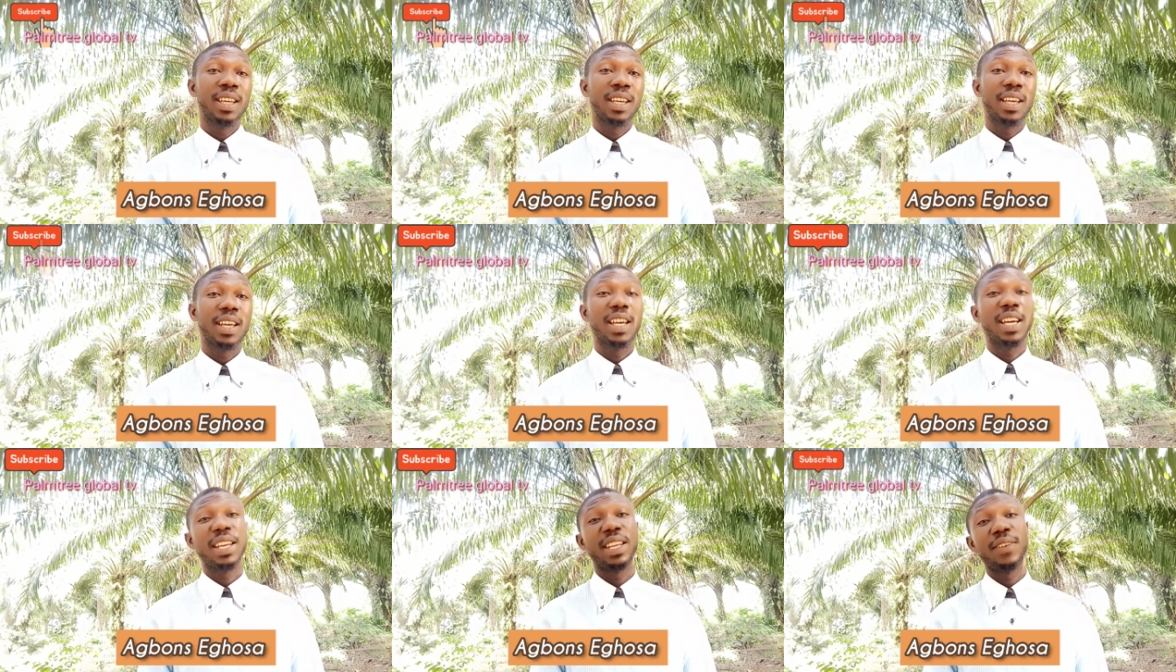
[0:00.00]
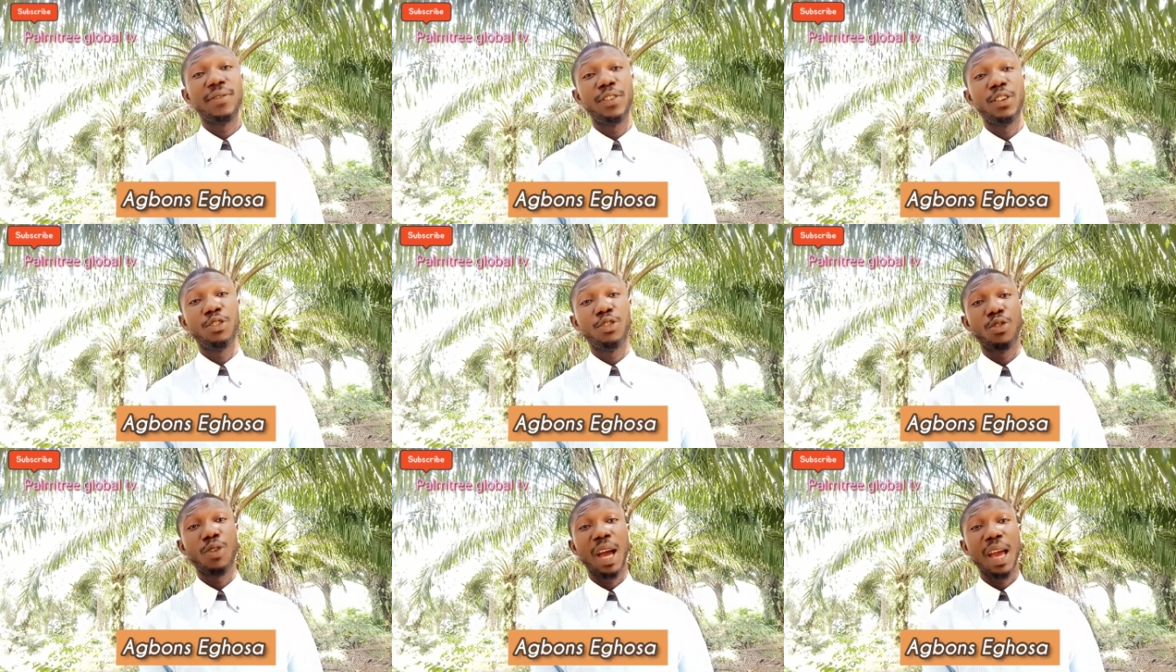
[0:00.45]
any
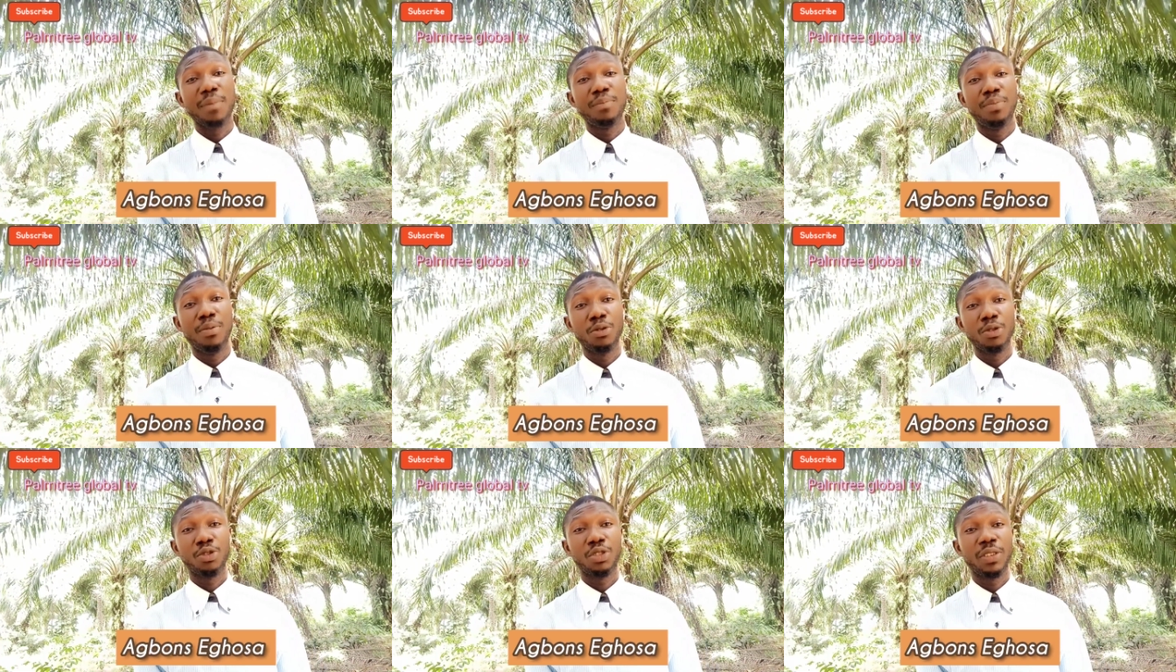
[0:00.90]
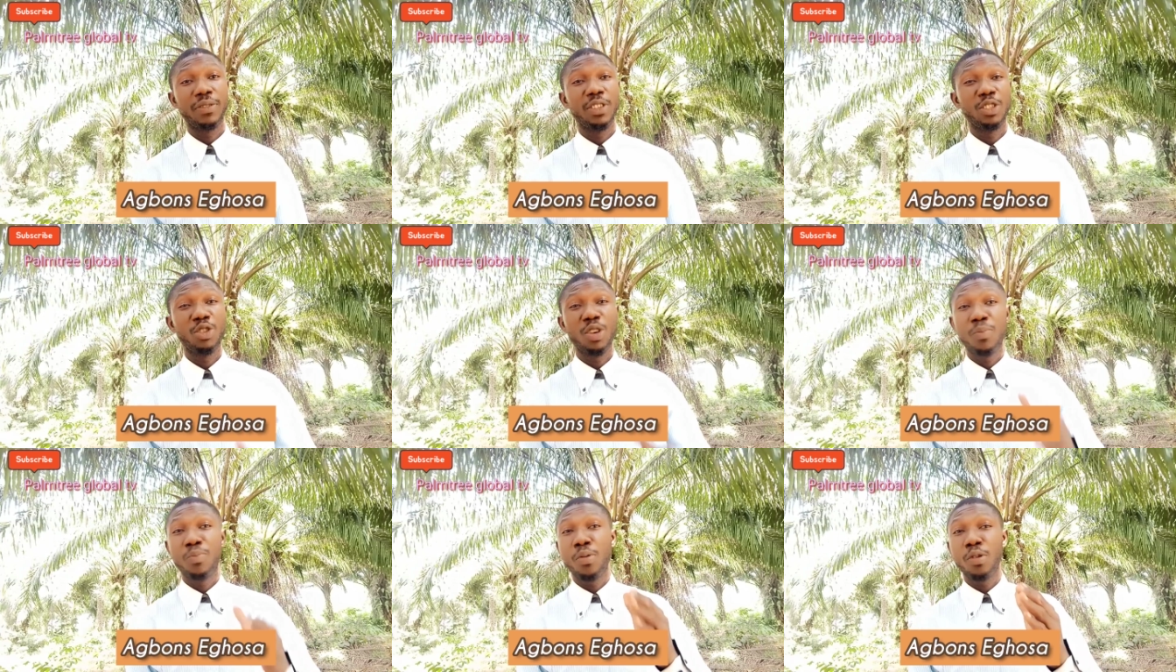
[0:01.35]
video I post, if it's not
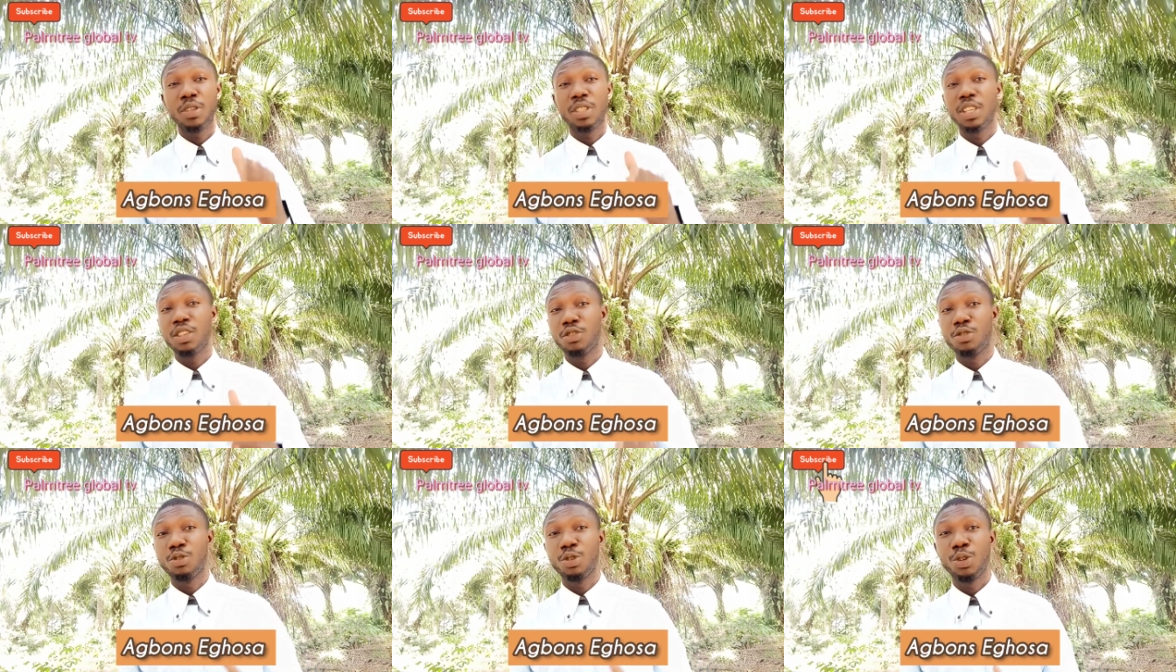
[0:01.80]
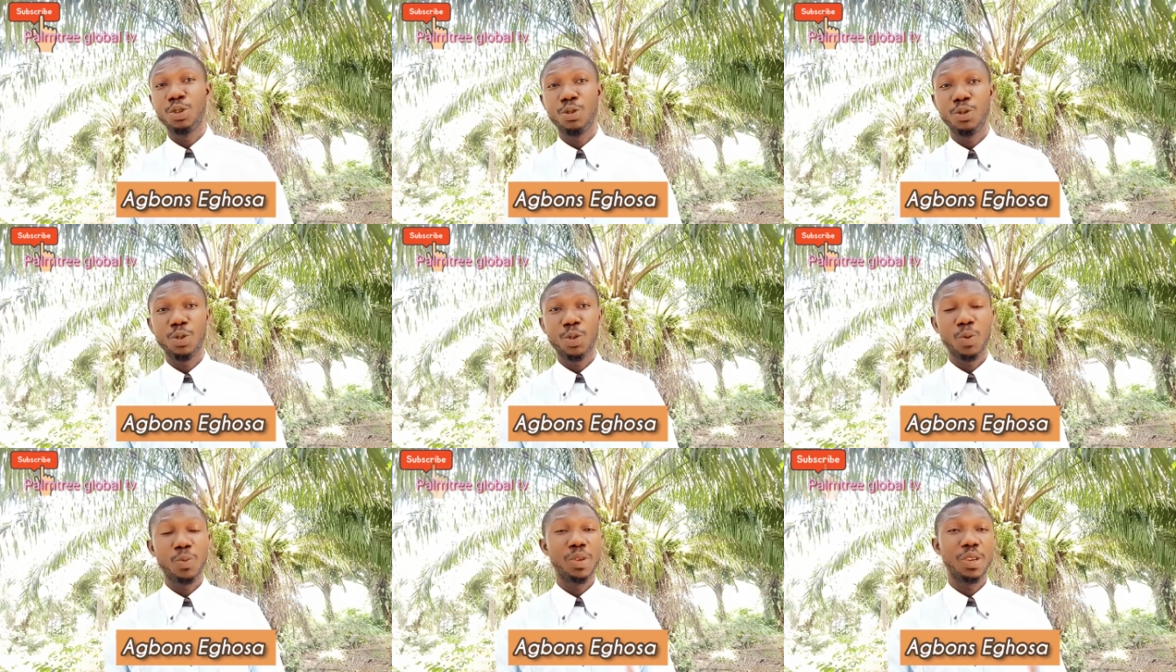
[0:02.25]
important to you, it
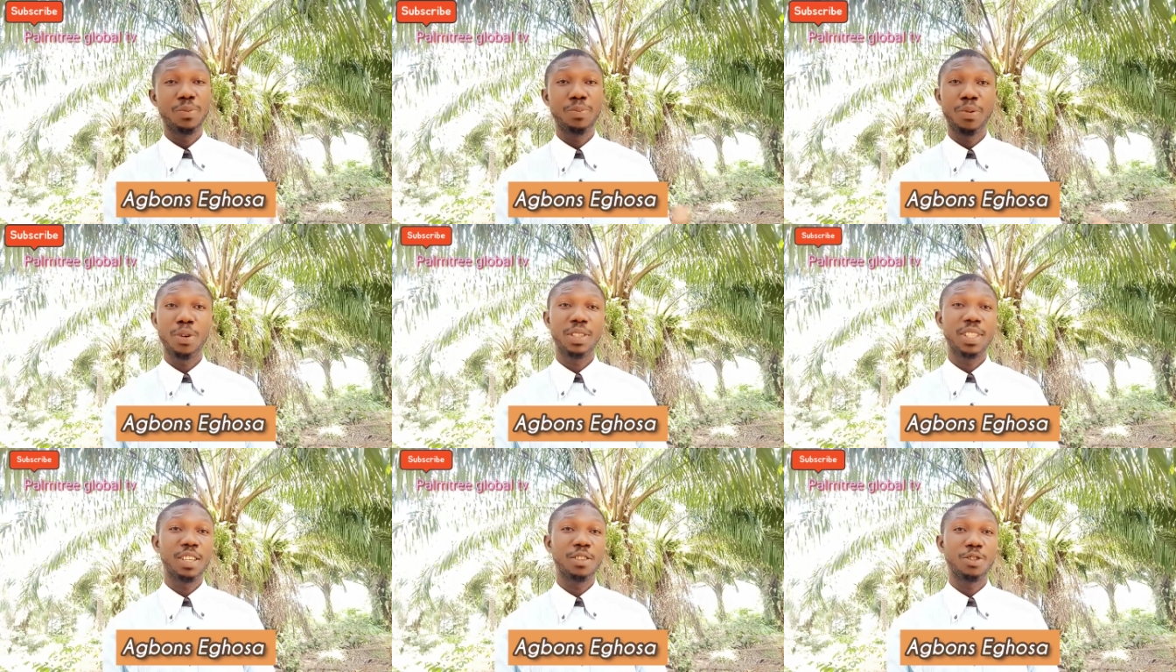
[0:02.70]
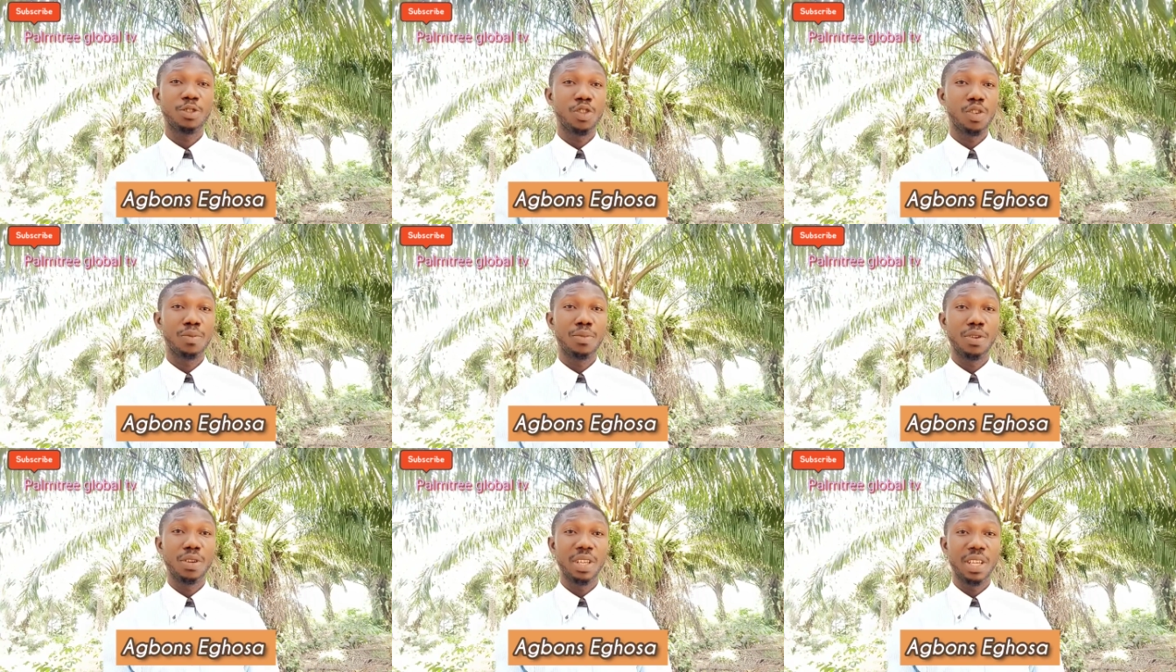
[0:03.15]
could be important to
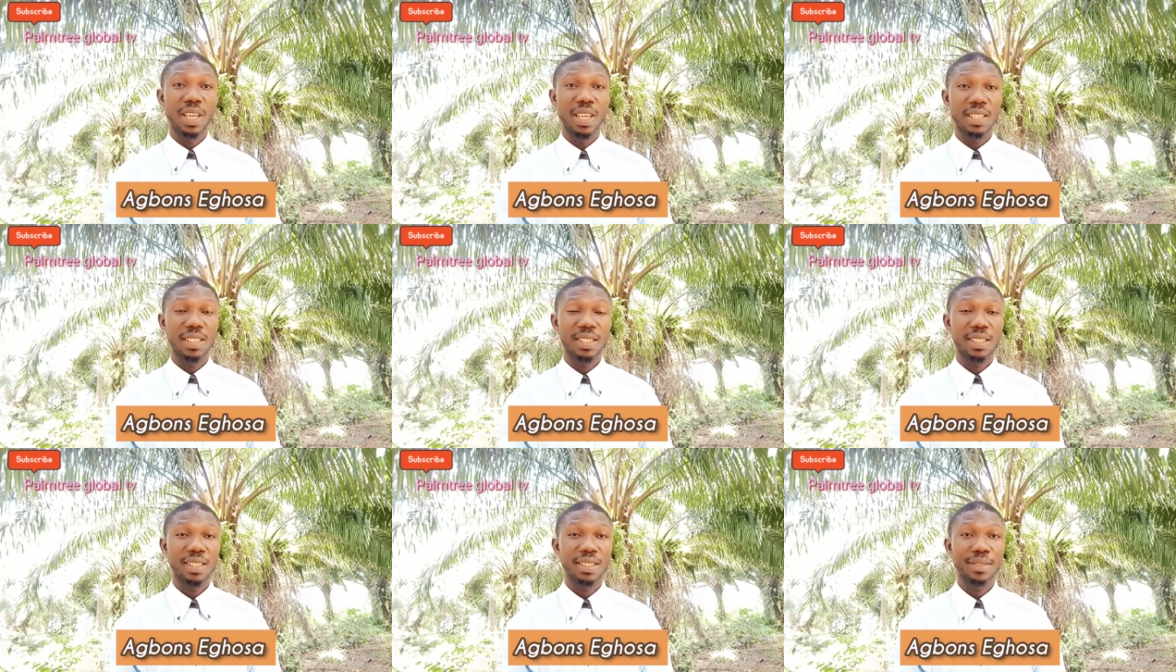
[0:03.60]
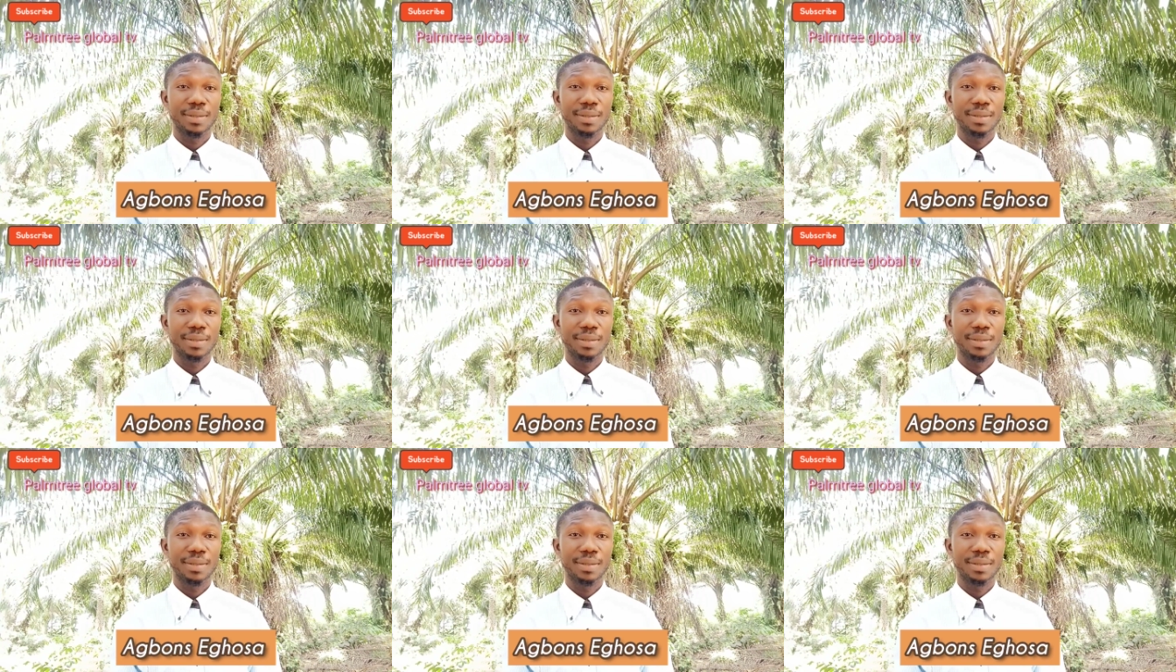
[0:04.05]
somebody else.